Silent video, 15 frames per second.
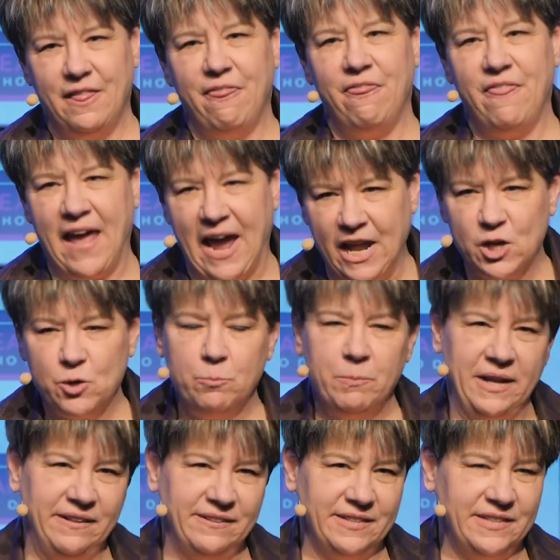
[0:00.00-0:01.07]
That
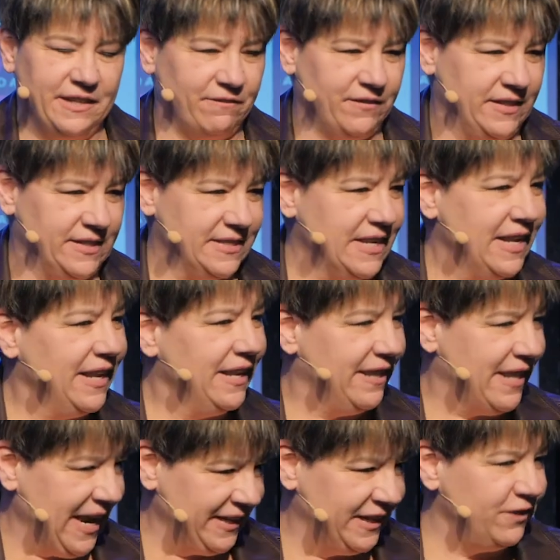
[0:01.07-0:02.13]
makes a difference.
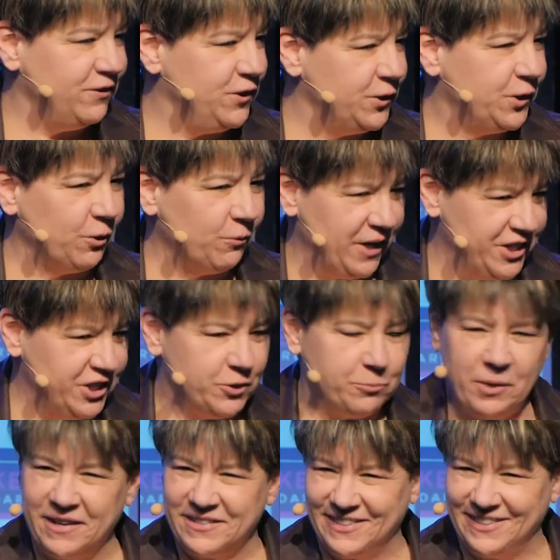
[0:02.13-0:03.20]
That gives you courageous
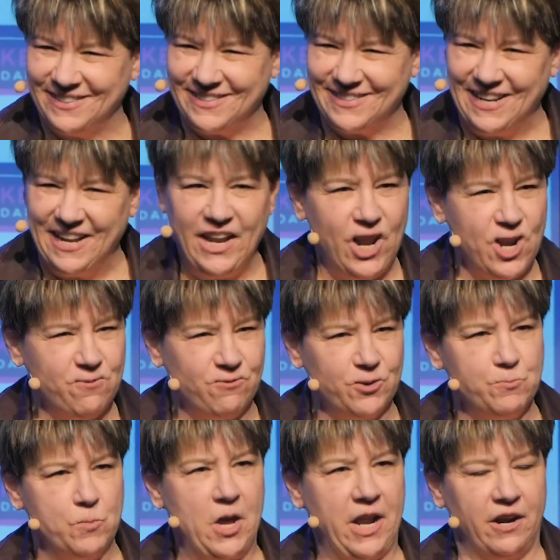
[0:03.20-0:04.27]
presence. And
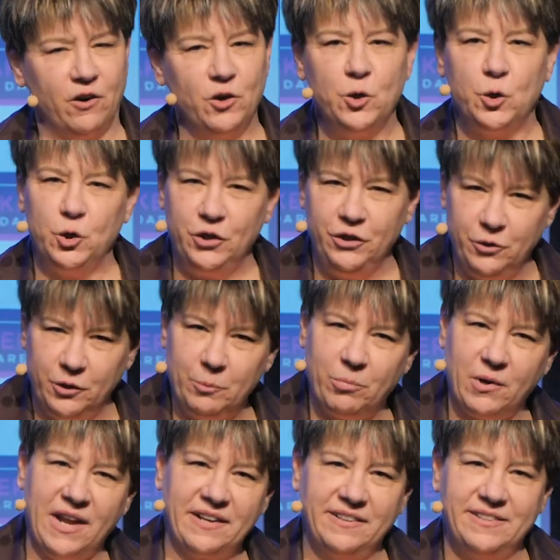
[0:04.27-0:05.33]
from there, you can
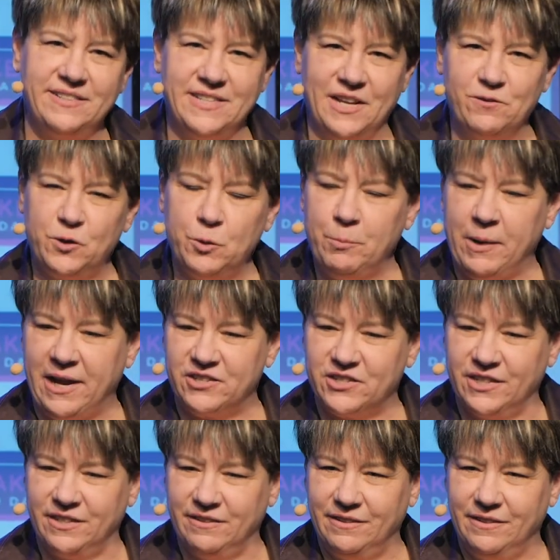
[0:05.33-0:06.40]
practice self
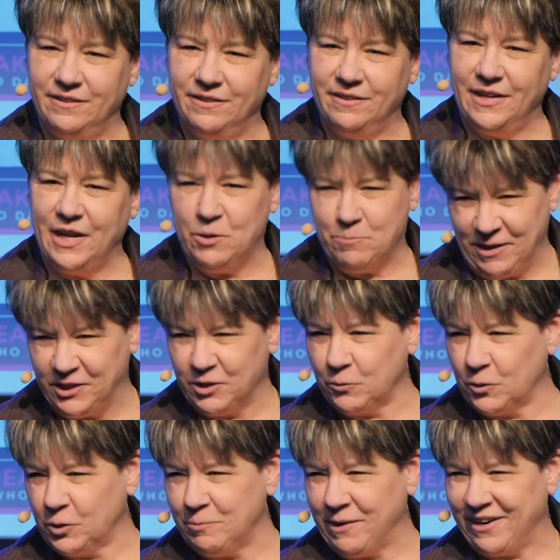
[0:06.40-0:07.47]
compassion and make the
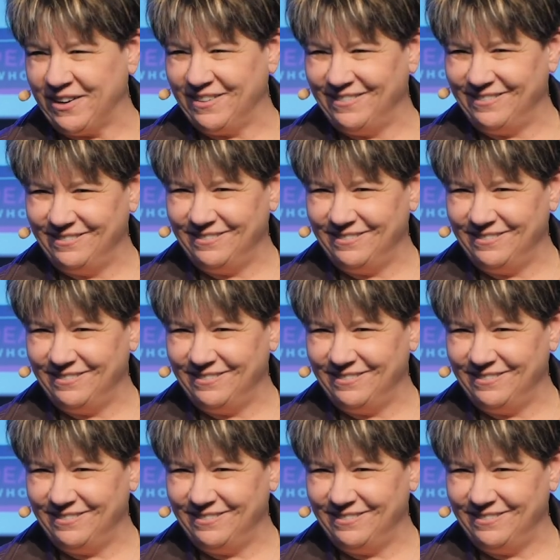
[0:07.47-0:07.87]
world better.